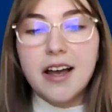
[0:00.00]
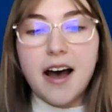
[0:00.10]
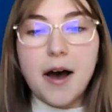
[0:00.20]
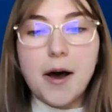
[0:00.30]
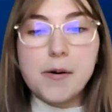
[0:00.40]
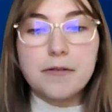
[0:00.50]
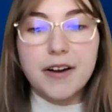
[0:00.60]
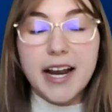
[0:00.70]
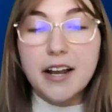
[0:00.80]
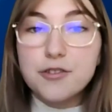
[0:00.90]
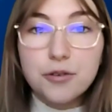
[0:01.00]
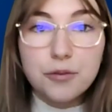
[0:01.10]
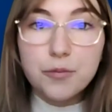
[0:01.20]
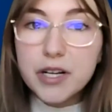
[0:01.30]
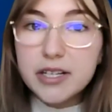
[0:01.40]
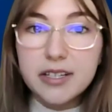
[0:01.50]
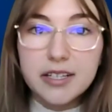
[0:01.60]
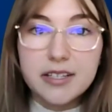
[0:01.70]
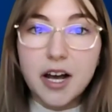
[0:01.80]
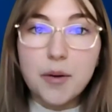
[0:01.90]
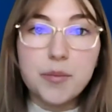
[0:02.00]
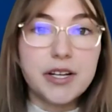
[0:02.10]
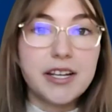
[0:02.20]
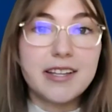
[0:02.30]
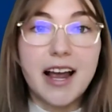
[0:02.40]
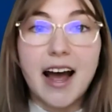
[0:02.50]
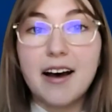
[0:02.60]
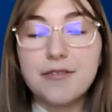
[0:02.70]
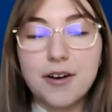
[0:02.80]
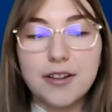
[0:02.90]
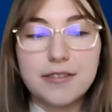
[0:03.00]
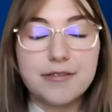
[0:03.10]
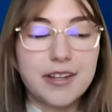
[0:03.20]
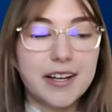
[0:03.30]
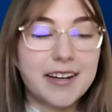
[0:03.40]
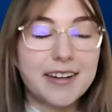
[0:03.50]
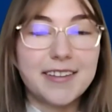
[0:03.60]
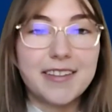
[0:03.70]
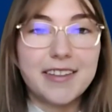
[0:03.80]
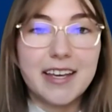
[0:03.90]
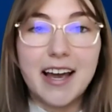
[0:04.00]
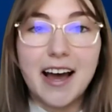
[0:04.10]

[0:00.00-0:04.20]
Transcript: financial risk to companies. They have all of the